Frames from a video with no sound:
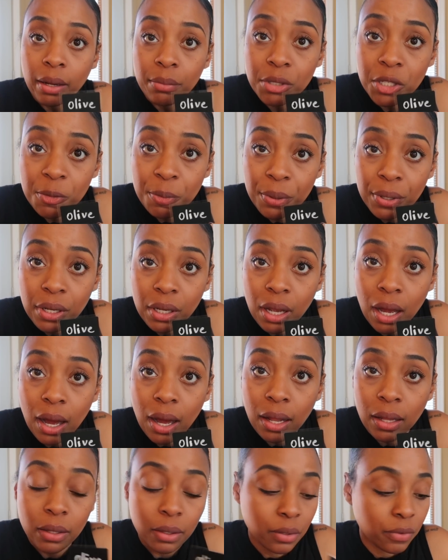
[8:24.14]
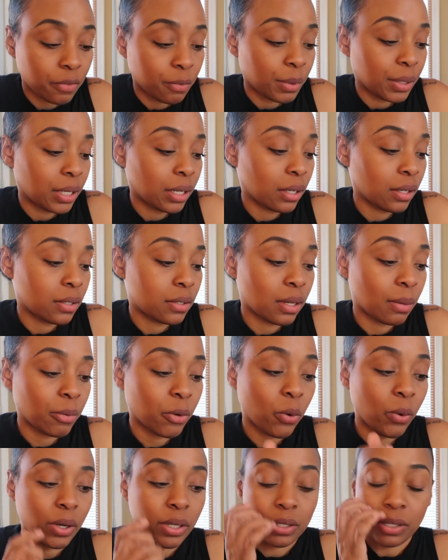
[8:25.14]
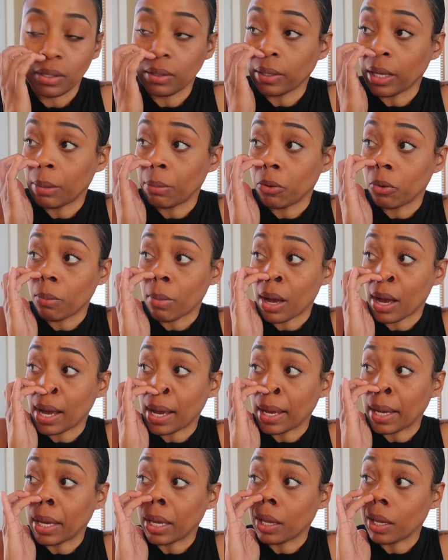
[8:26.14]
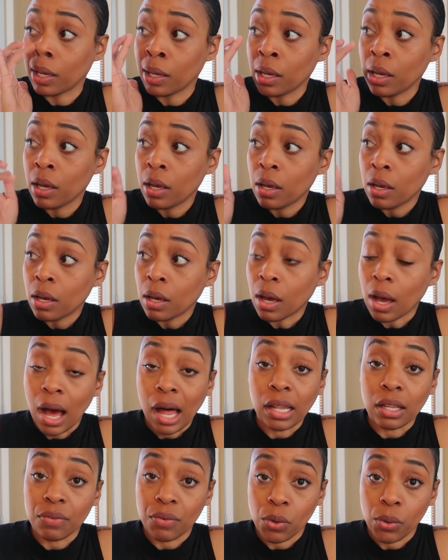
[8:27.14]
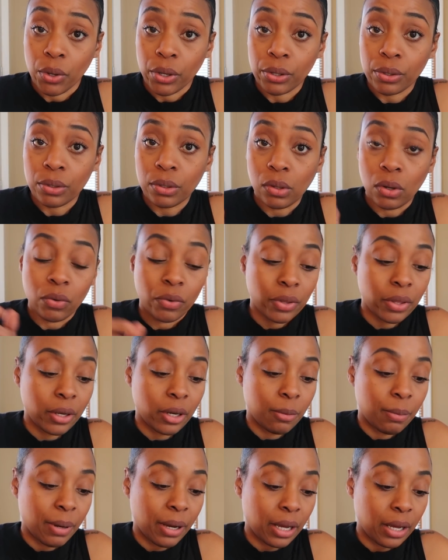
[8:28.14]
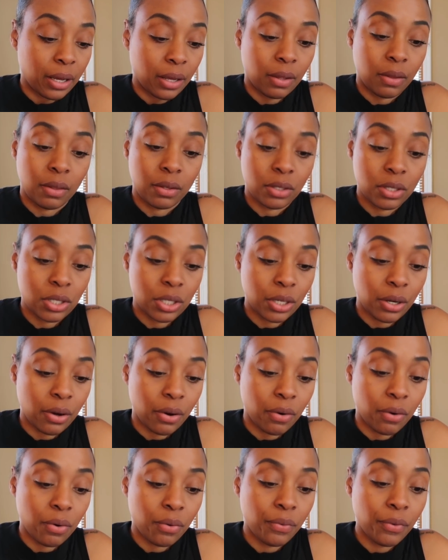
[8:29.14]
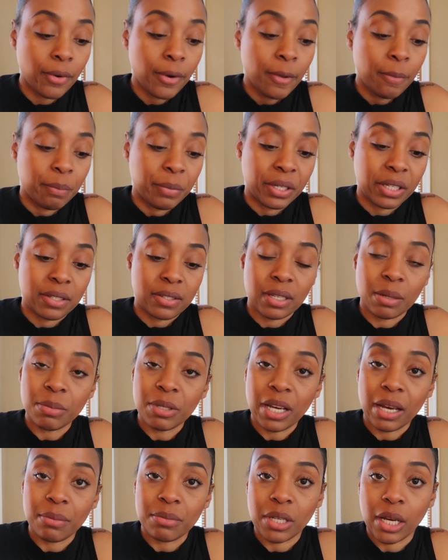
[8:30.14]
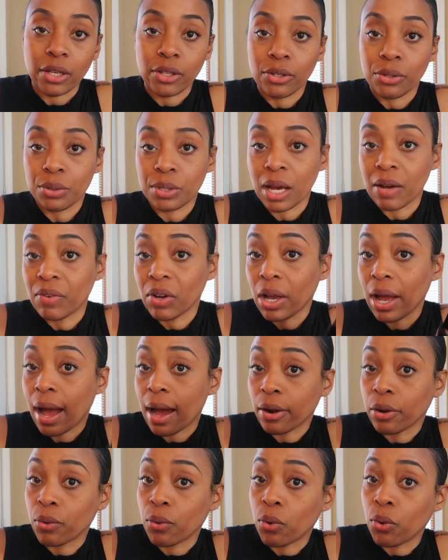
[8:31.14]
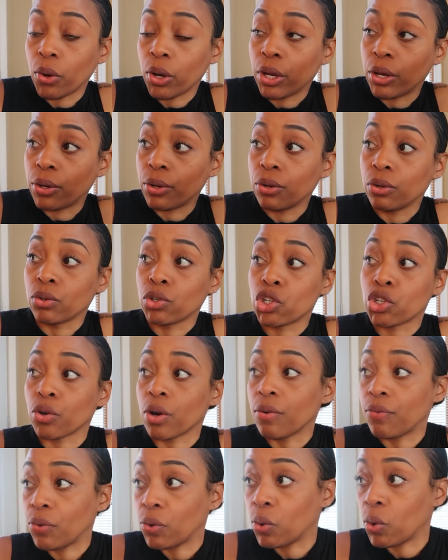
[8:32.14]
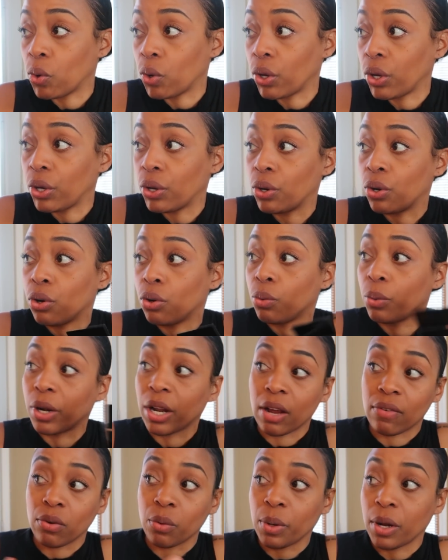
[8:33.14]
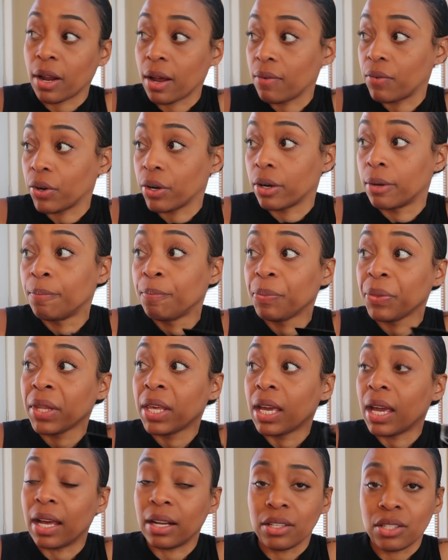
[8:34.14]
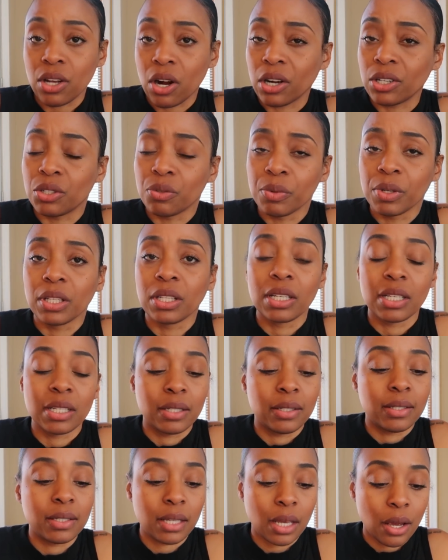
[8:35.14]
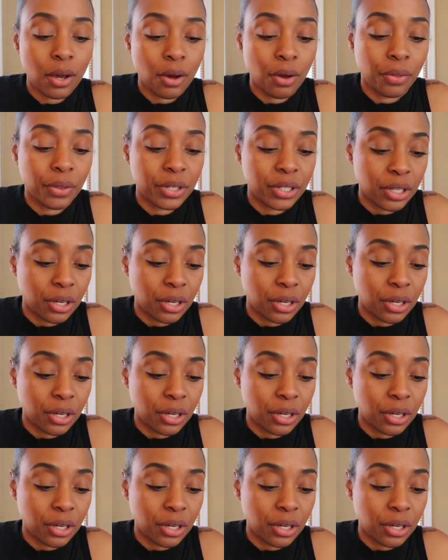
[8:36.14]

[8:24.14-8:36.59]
And I'm just putting olive because I'm going to label my olive oil over there by the stove, because sometimes I use avocado oil, truffle oil, whatever, whatever. And it's hard to really tell the